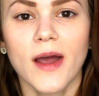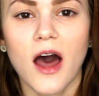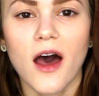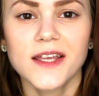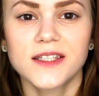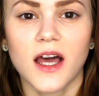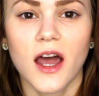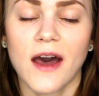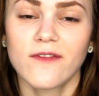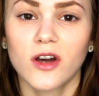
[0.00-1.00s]
my eyes,
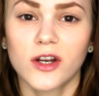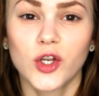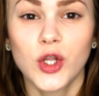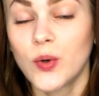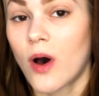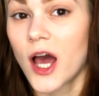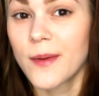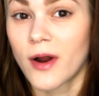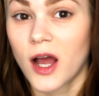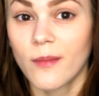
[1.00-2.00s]
I haven't got a new
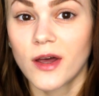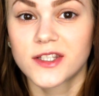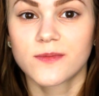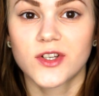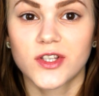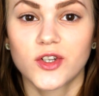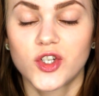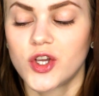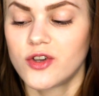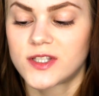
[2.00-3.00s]
eye primer, so I'm just going
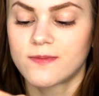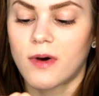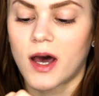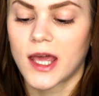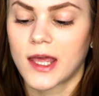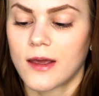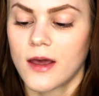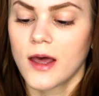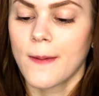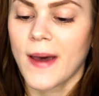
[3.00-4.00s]
to use
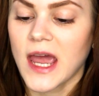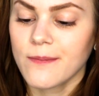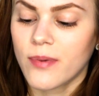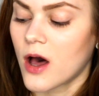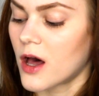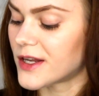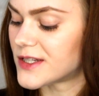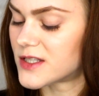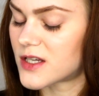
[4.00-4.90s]
my Paint Pot in